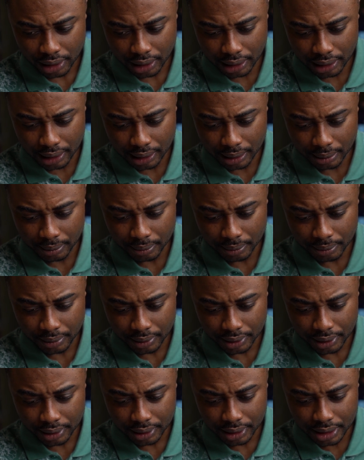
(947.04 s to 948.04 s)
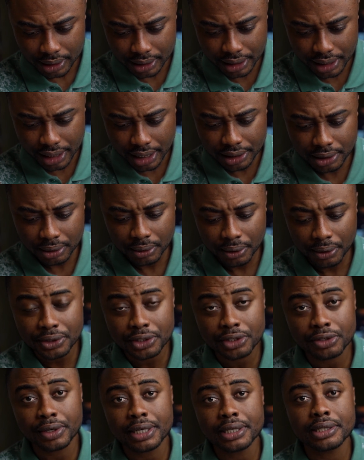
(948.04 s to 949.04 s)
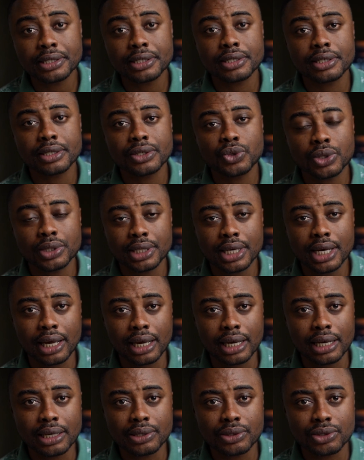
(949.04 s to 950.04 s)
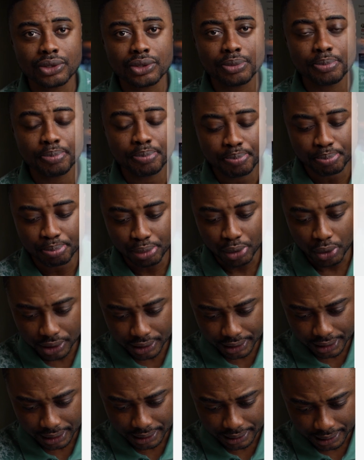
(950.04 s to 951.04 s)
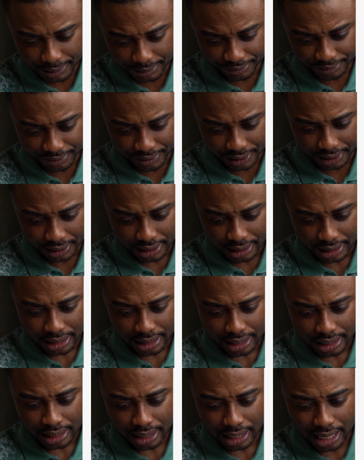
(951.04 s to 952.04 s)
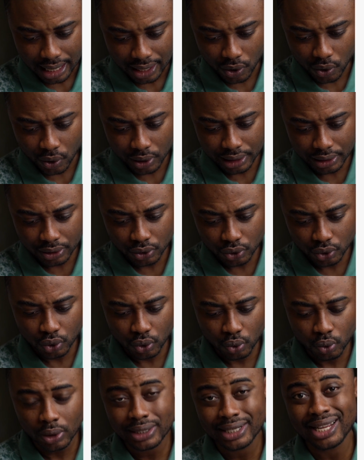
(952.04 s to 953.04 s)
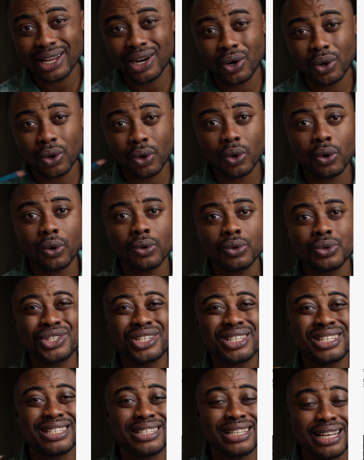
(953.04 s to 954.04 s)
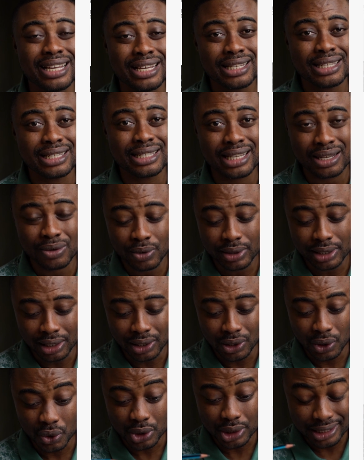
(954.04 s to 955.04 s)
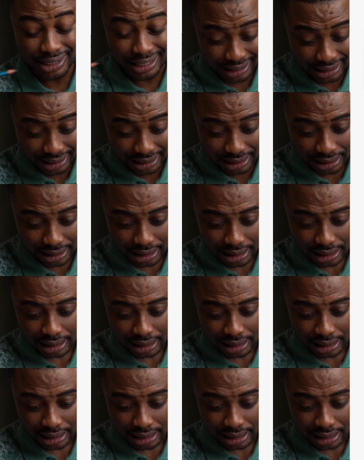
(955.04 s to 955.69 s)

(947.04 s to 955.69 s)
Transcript: the GH Law Trends Twitter account posted something according to what the law says and what the law states